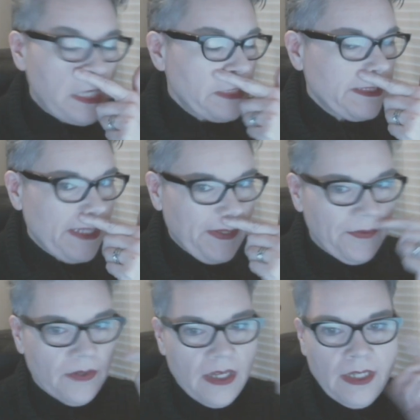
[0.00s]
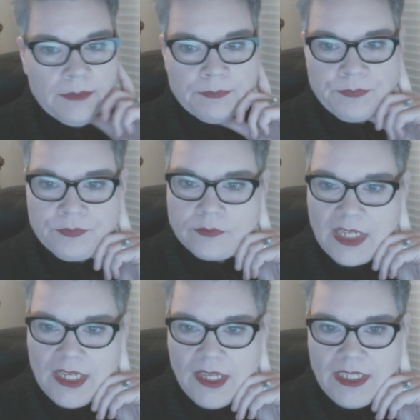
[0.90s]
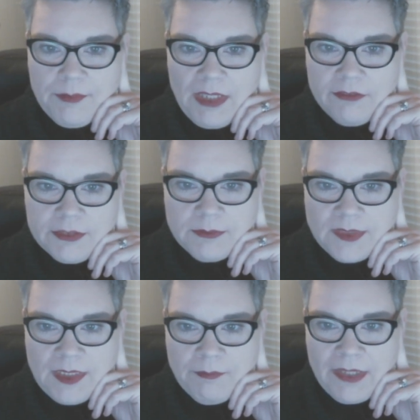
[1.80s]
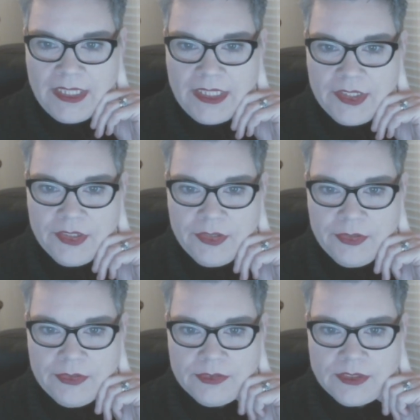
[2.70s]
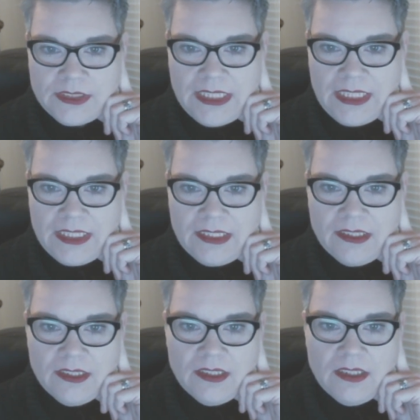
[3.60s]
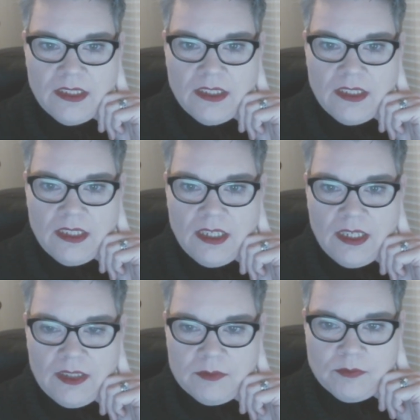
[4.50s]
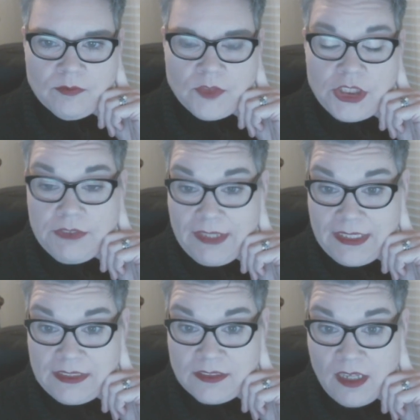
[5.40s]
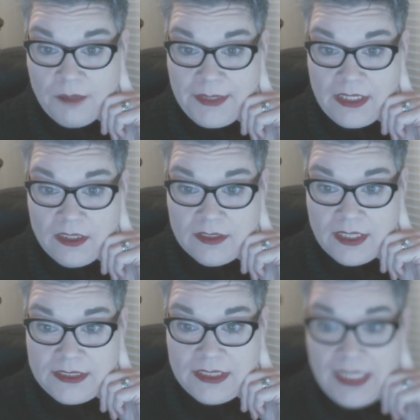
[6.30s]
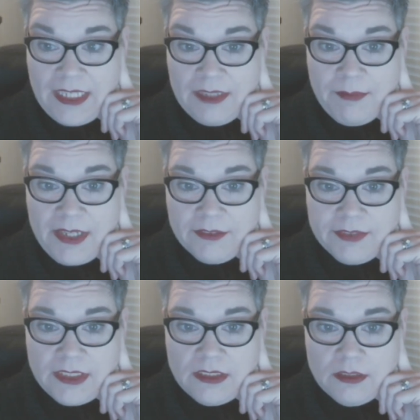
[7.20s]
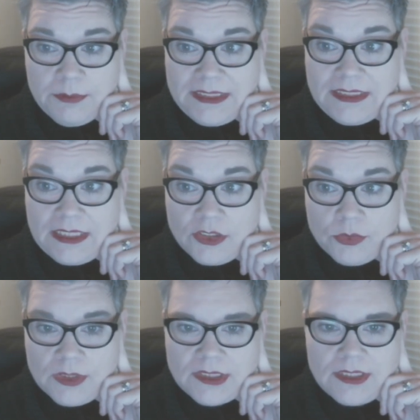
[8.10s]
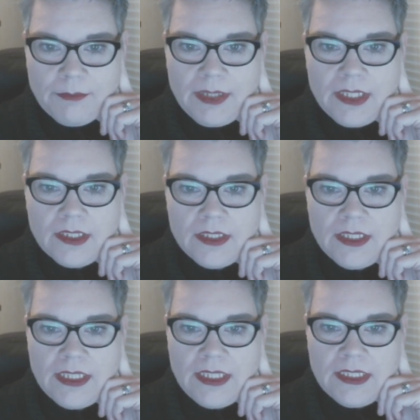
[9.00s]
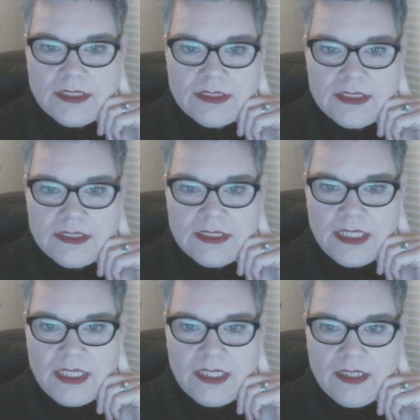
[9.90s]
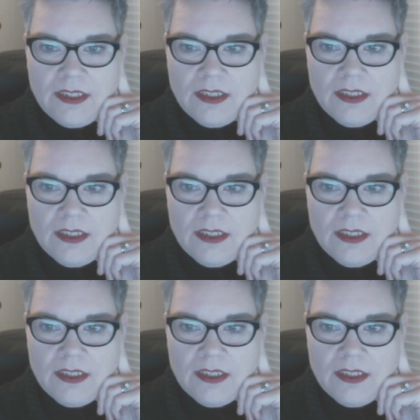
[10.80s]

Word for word: So um, I got an email from somebody who said um, she read this comment online today and it made her feel a little bit sick to her stomach. And she said,